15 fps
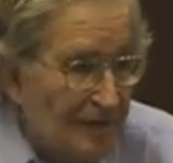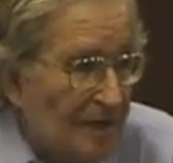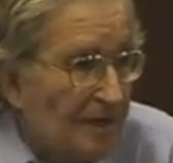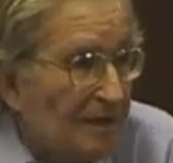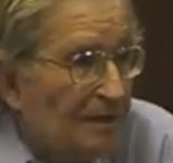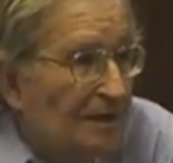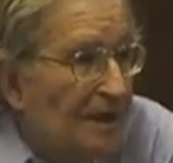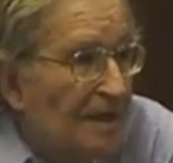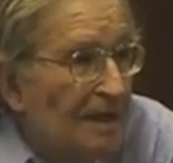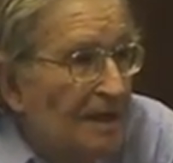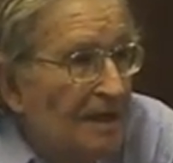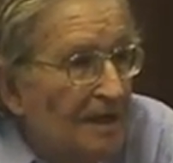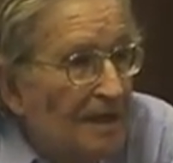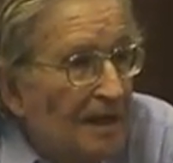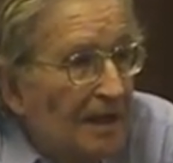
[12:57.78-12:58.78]
they can
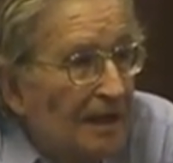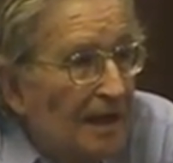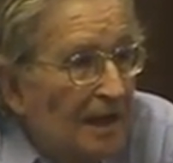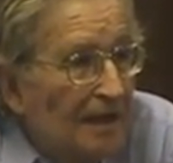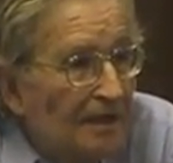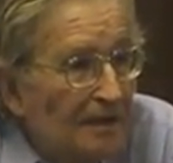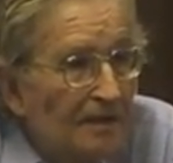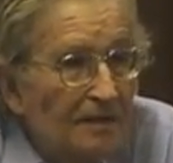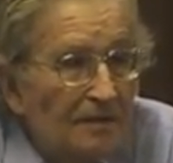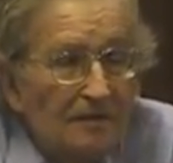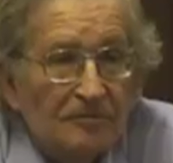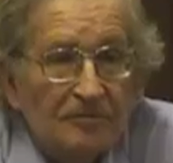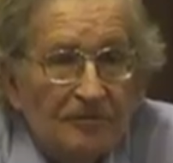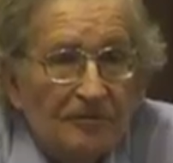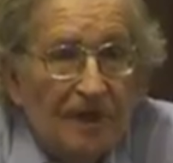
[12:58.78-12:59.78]
to fight against the
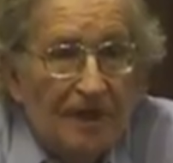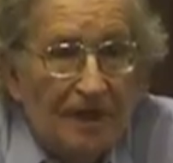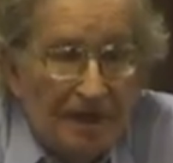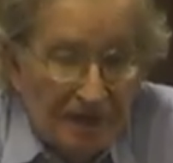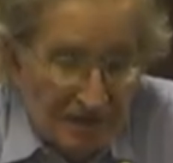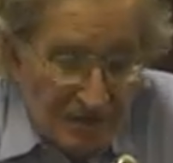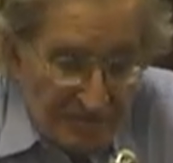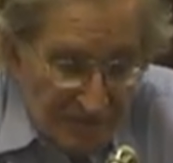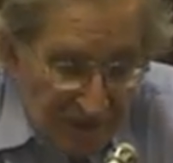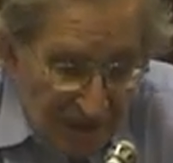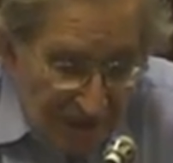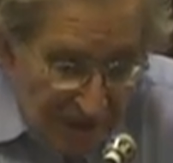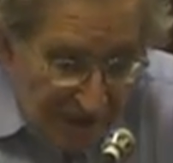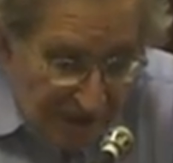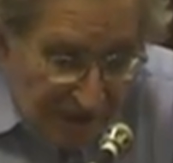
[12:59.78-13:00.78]
plague and
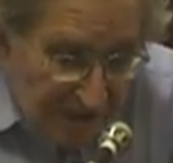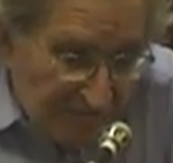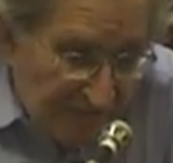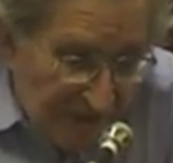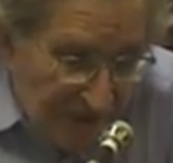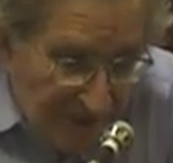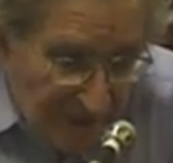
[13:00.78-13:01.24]
everything you like.